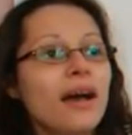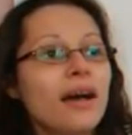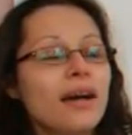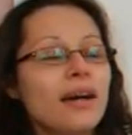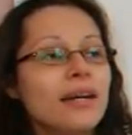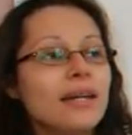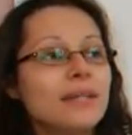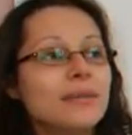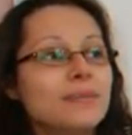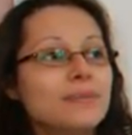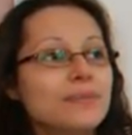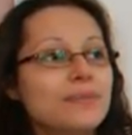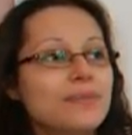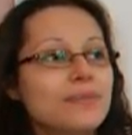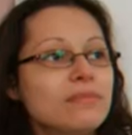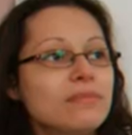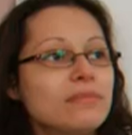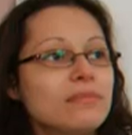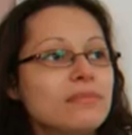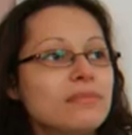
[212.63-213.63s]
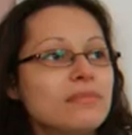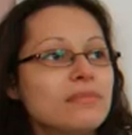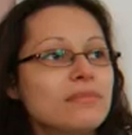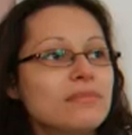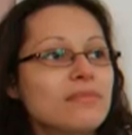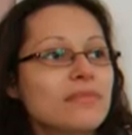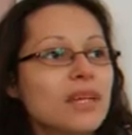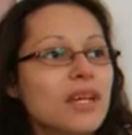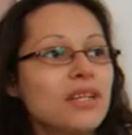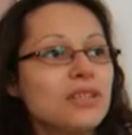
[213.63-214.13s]

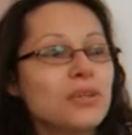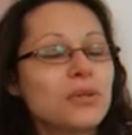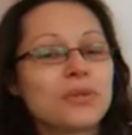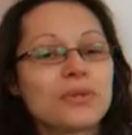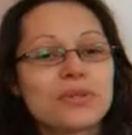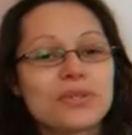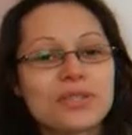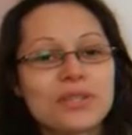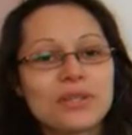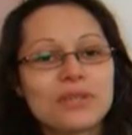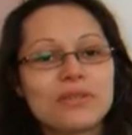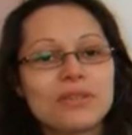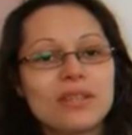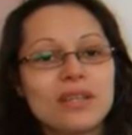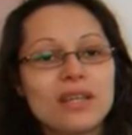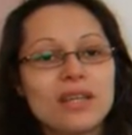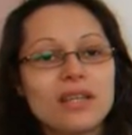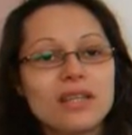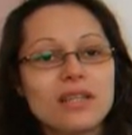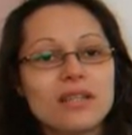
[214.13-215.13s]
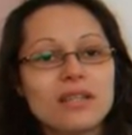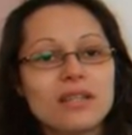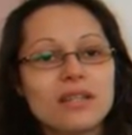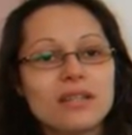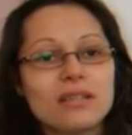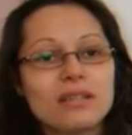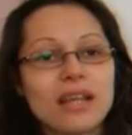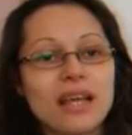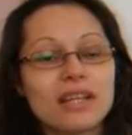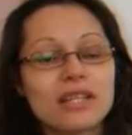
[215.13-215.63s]
And also the
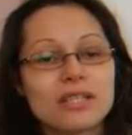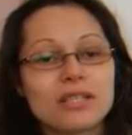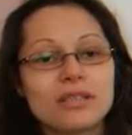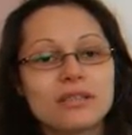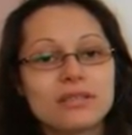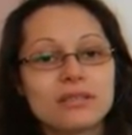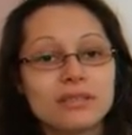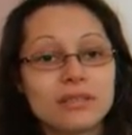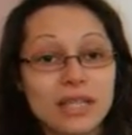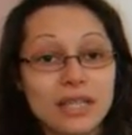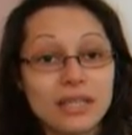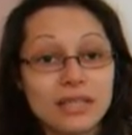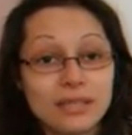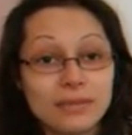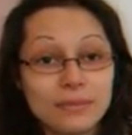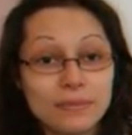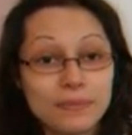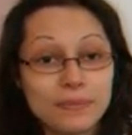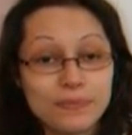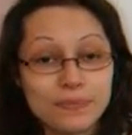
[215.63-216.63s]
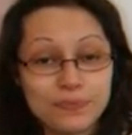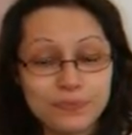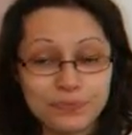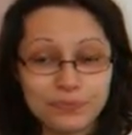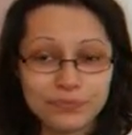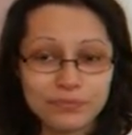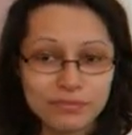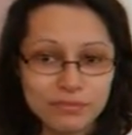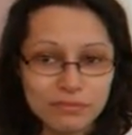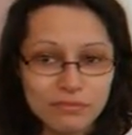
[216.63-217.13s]
national day,
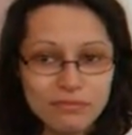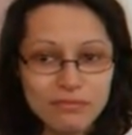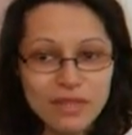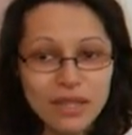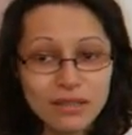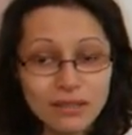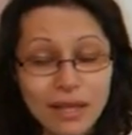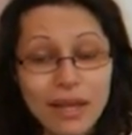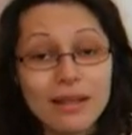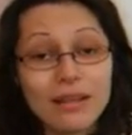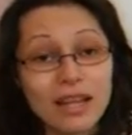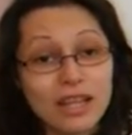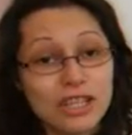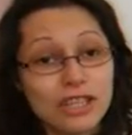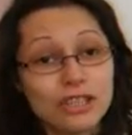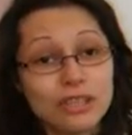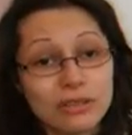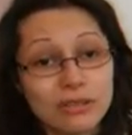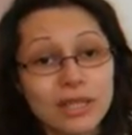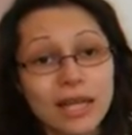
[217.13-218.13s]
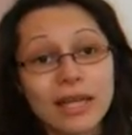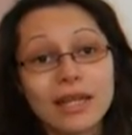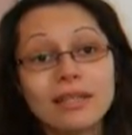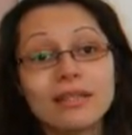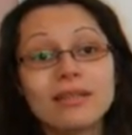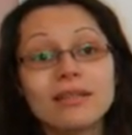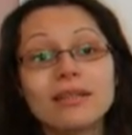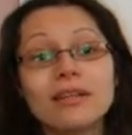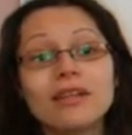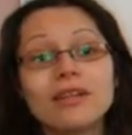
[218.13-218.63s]
their national day